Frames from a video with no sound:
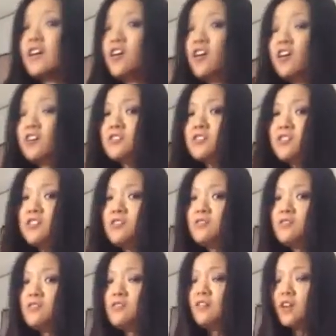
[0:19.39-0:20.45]
and also
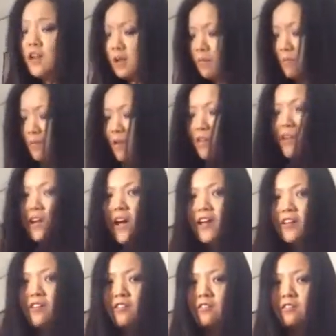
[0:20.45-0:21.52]
I'm
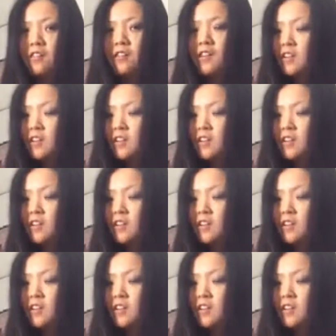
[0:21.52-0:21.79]
Americano.